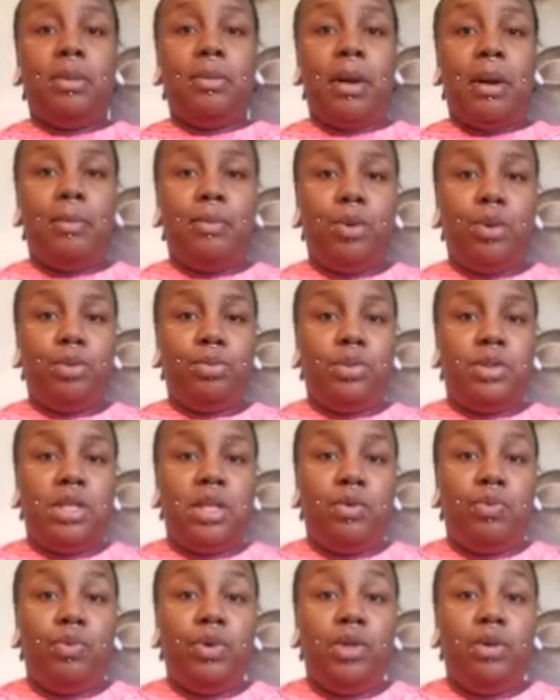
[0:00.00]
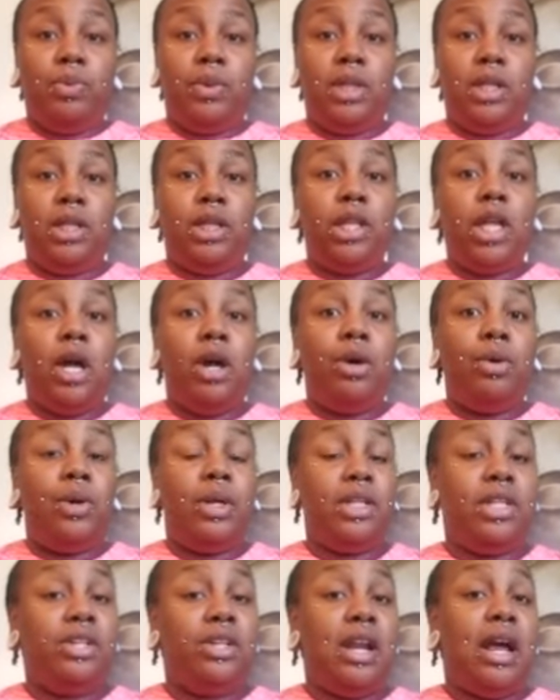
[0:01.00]
my boobs sit really, really low
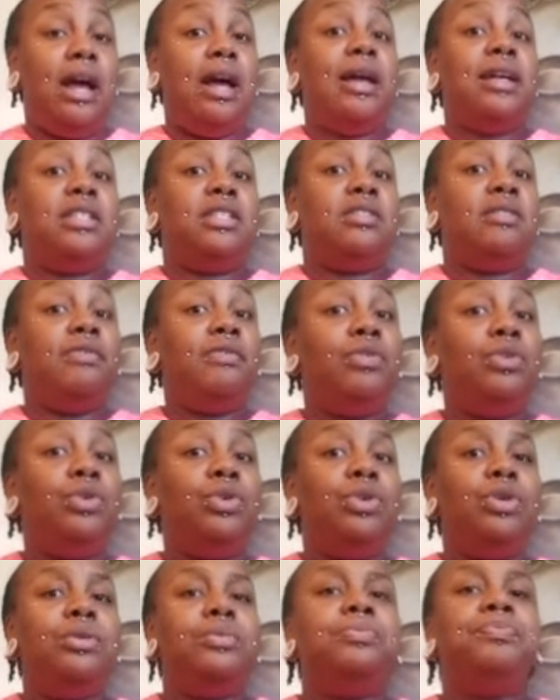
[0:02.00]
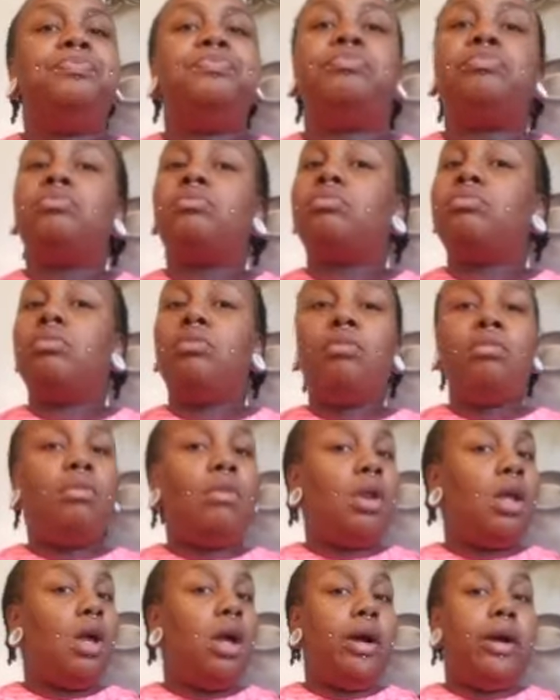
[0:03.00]
and they're not as full.
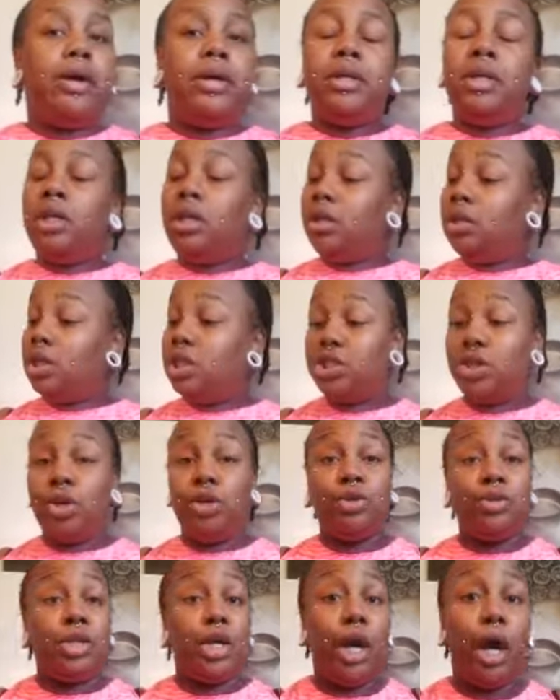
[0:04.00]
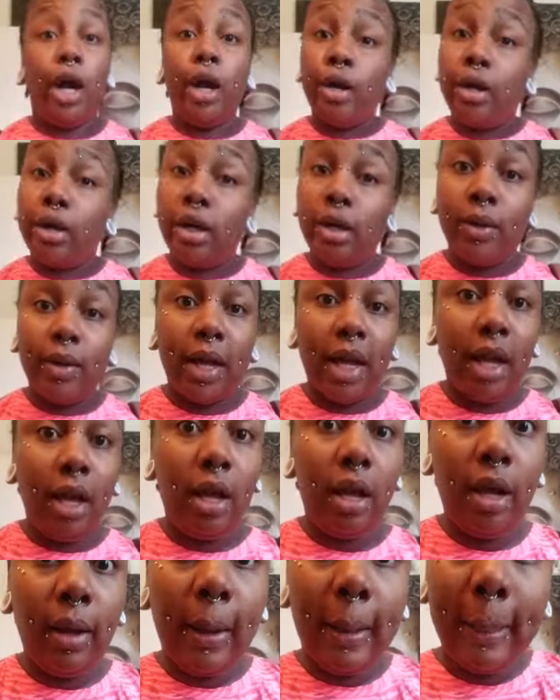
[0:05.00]
Honey, these girls hurt, okay?